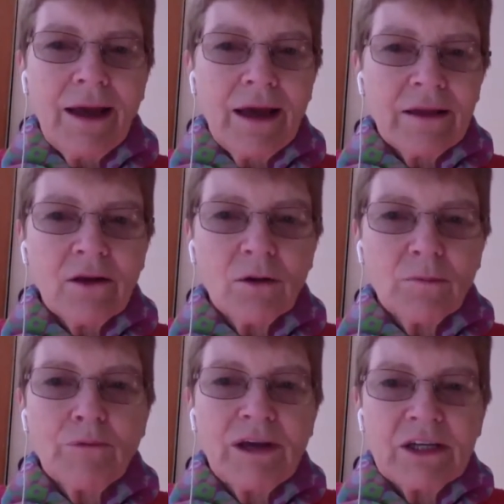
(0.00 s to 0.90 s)

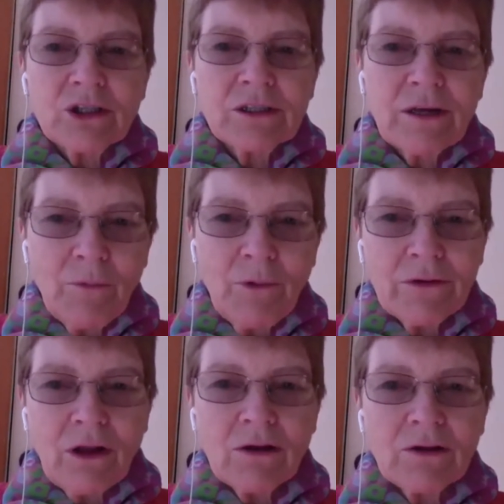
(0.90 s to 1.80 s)
ethical breach somewhere
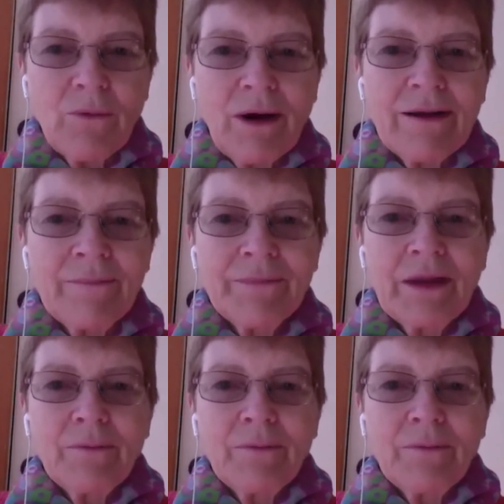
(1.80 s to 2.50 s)
along the way.